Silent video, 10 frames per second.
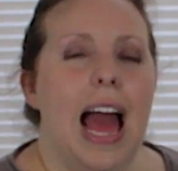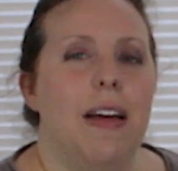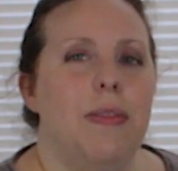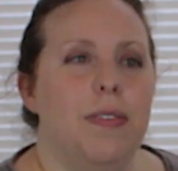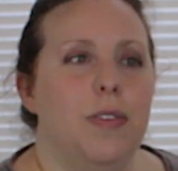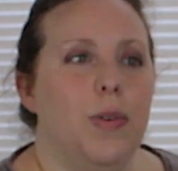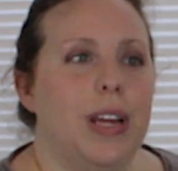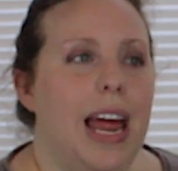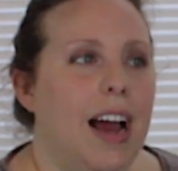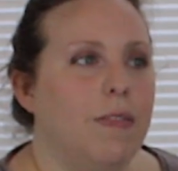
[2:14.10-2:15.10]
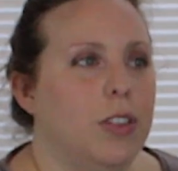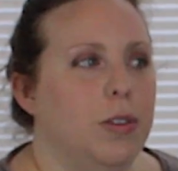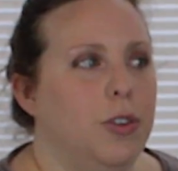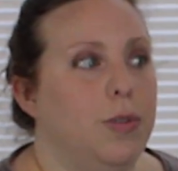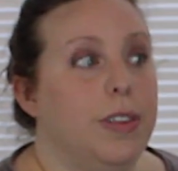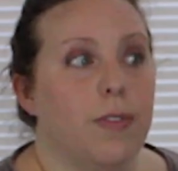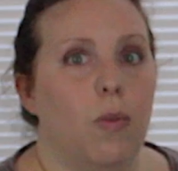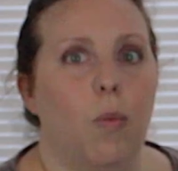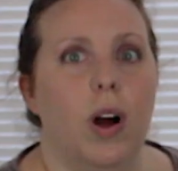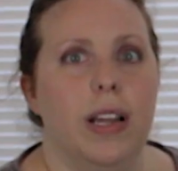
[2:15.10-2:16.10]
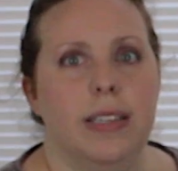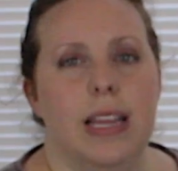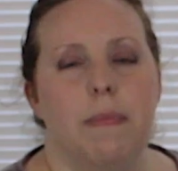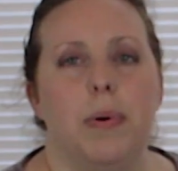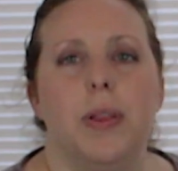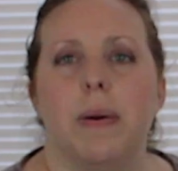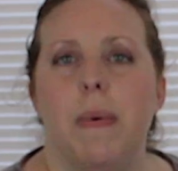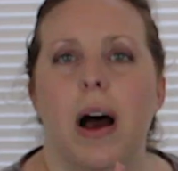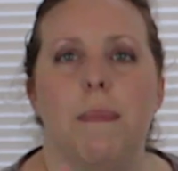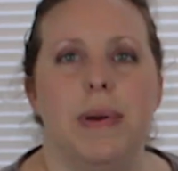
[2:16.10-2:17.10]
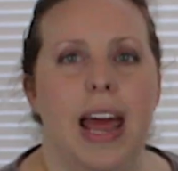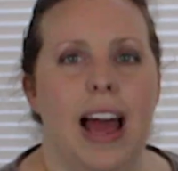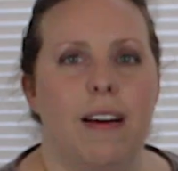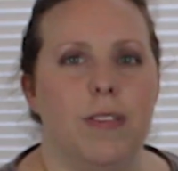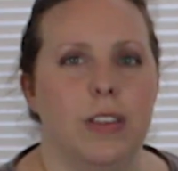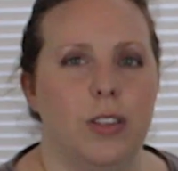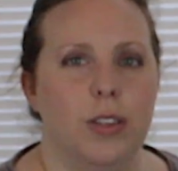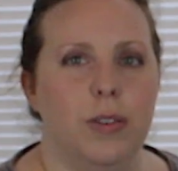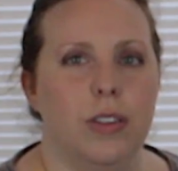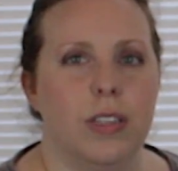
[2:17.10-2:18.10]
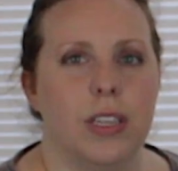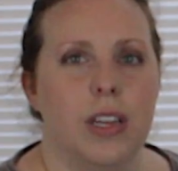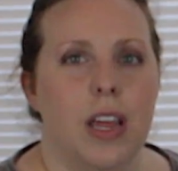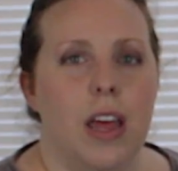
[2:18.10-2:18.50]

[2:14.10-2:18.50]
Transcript: And you can have the students do different ones and put them up and have the students,